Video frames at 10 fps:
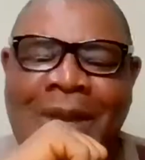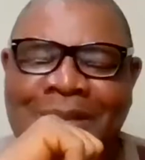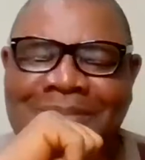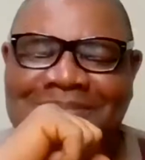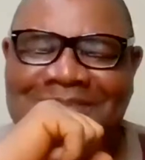I
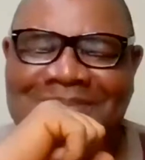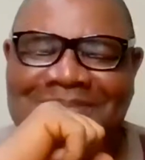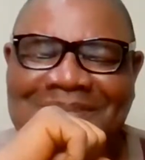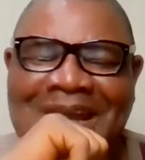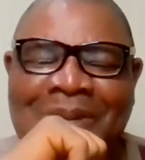mean,
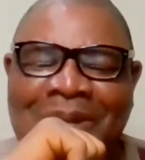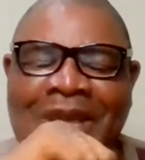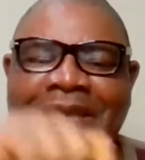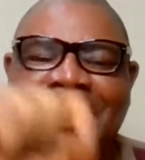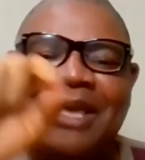
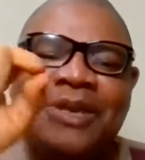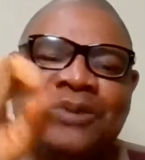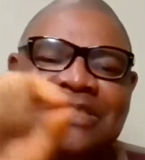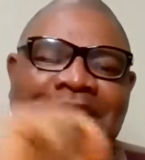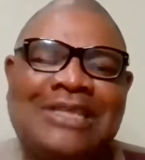Arole,
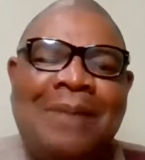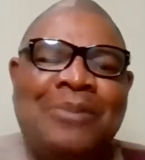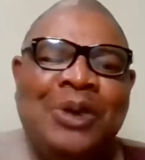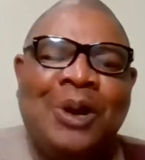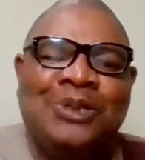you still tell
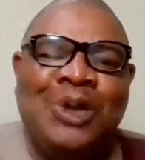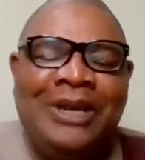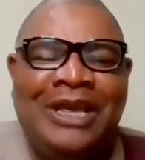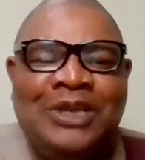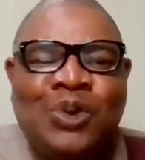me your
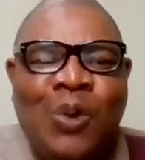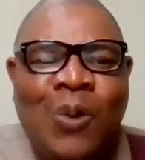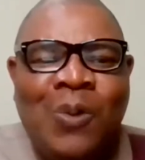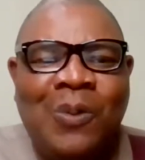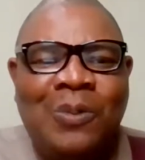journey
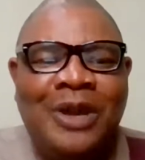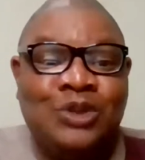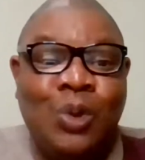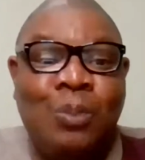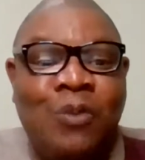into
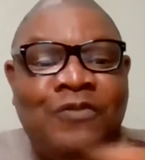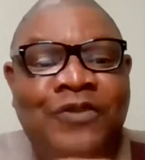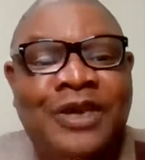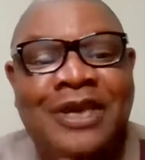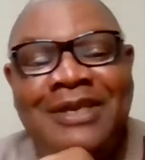
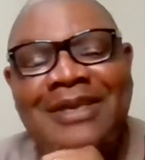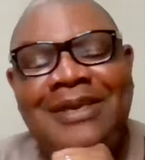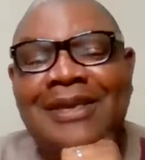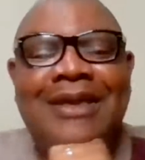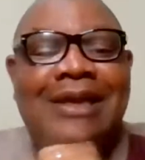movie.
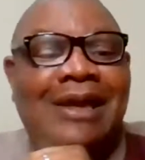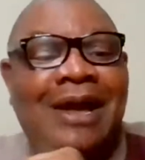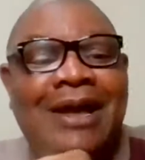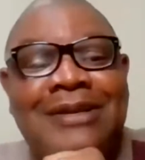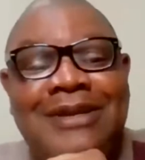
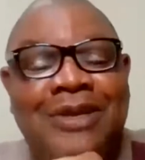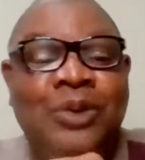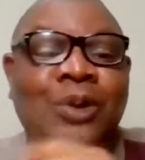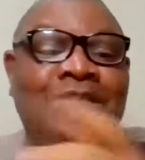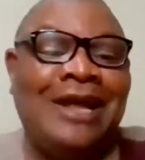And
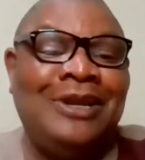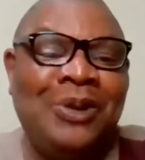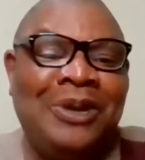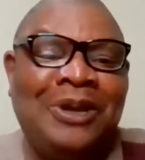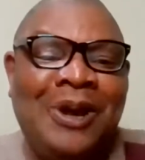you know, Tadi
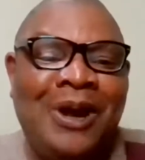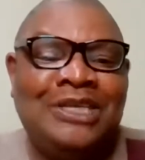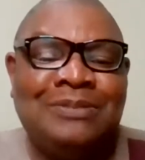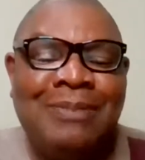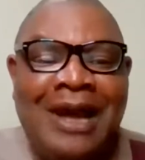Ogino
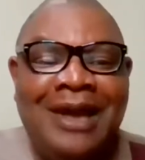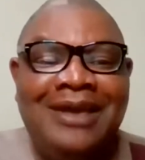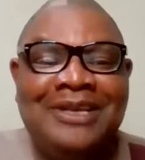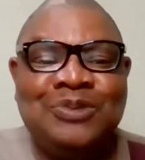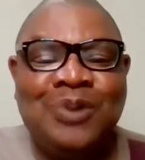is
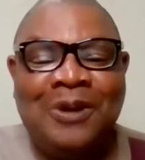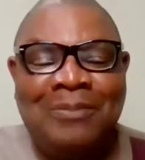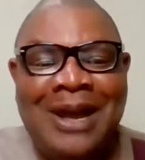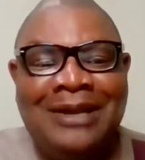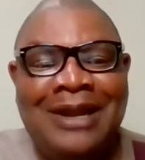one
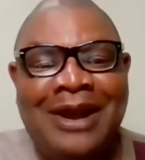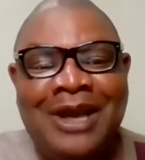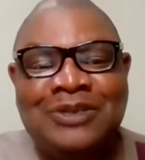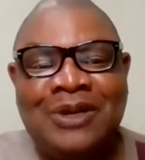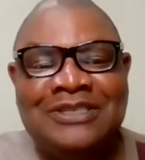of my
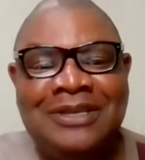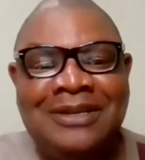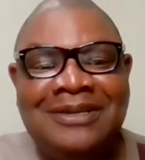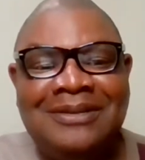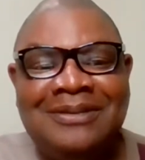directors
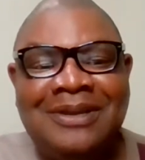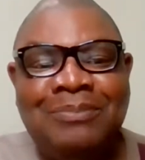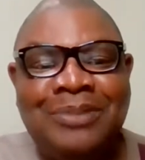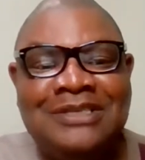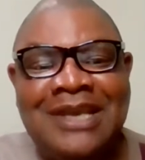in
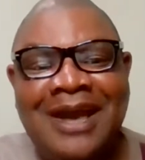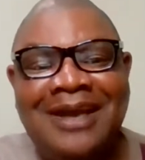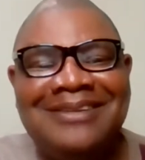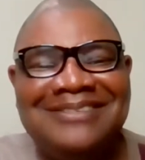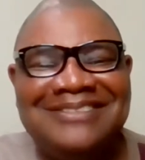
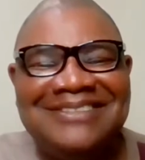BCI.